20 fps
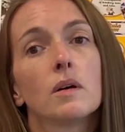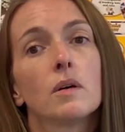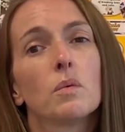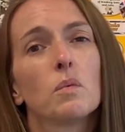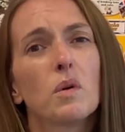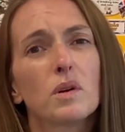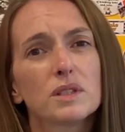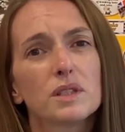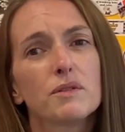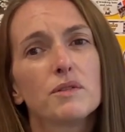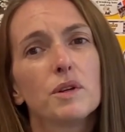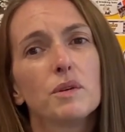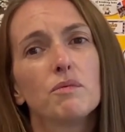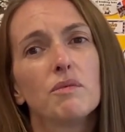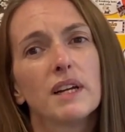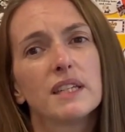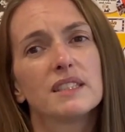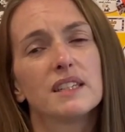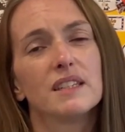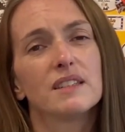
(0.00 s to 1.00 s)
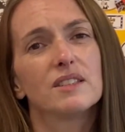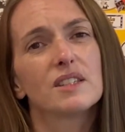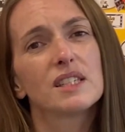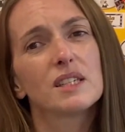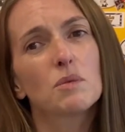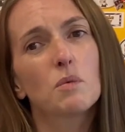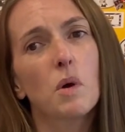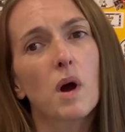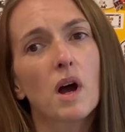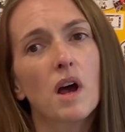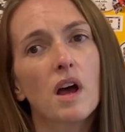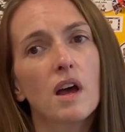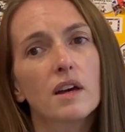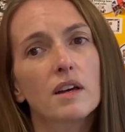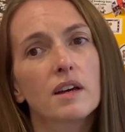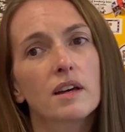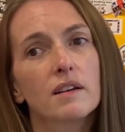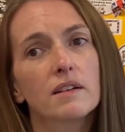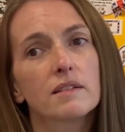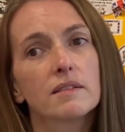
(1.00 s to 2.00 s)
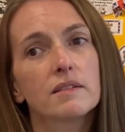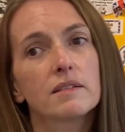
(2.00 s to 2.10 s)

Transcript: What have you written? Does it work?